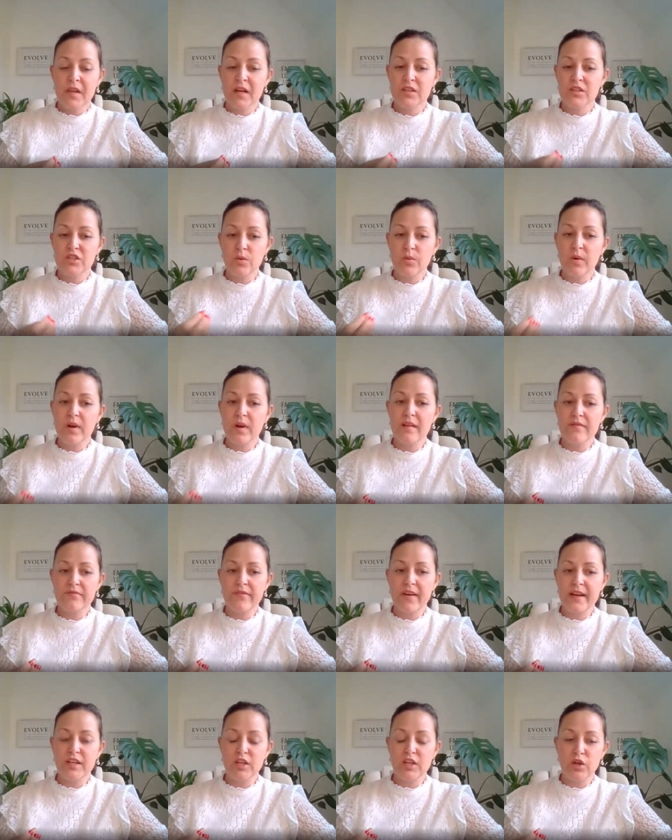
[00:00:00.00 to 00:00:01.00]
And so what I
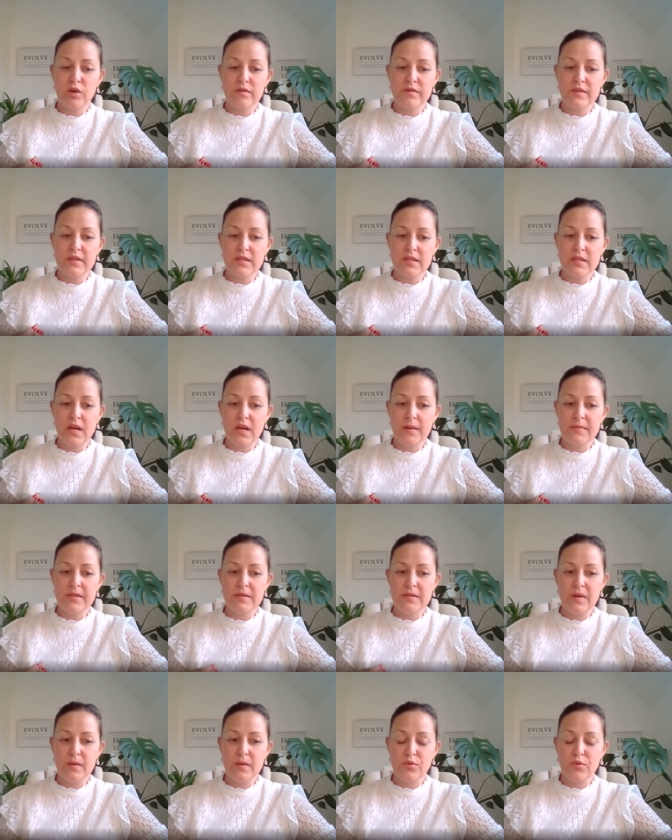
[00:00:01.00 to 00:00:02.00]
find a lot of the time
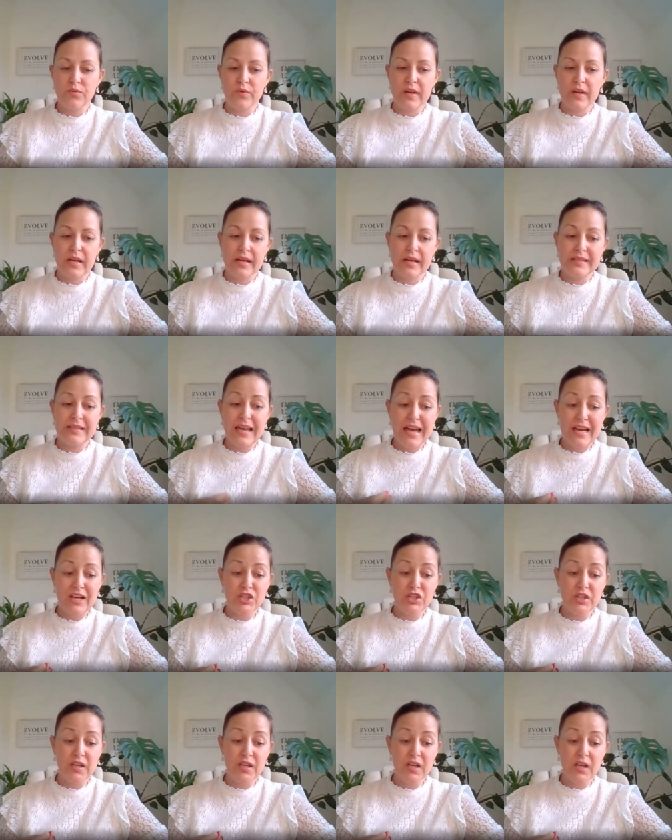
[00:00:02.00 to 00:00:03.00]
is people realize,
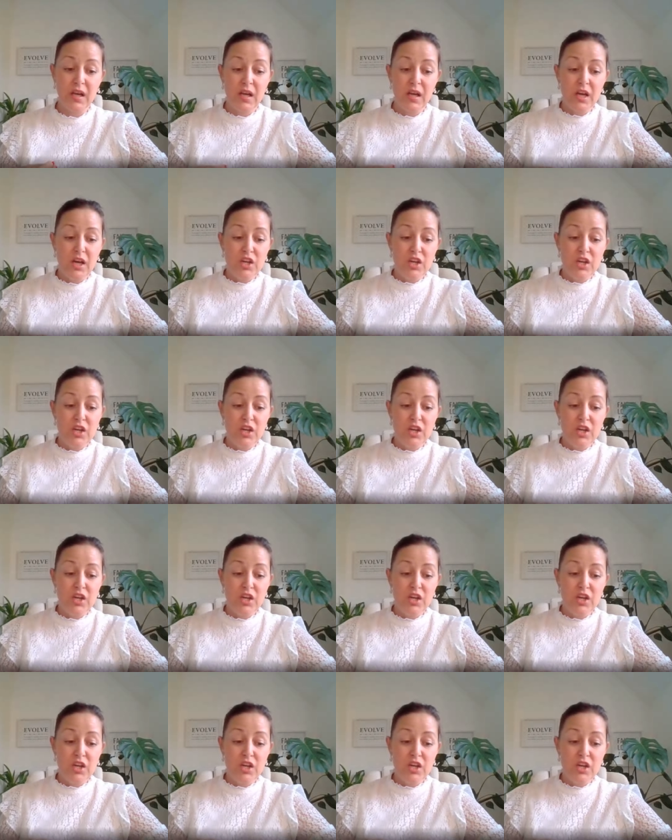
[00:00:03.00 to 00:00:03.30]
actually,